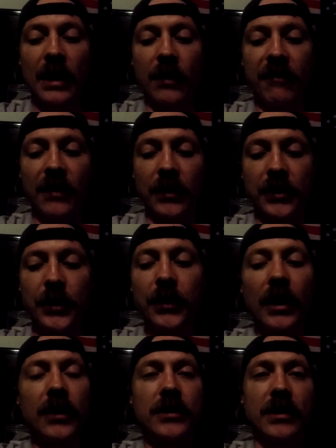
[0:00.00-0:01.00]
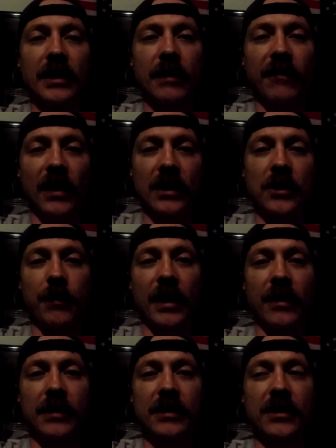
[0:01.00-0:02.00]
I would feel too close to the foster
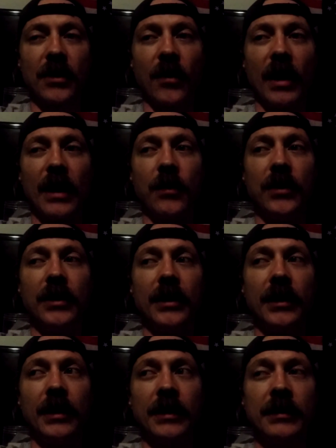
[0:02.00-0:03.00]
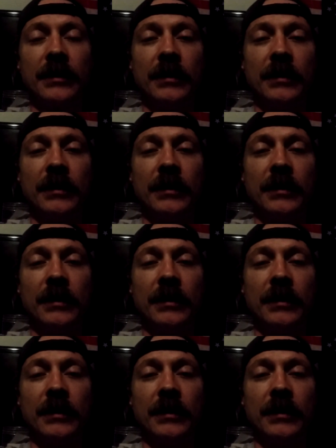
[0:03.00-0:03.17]
parents, so I would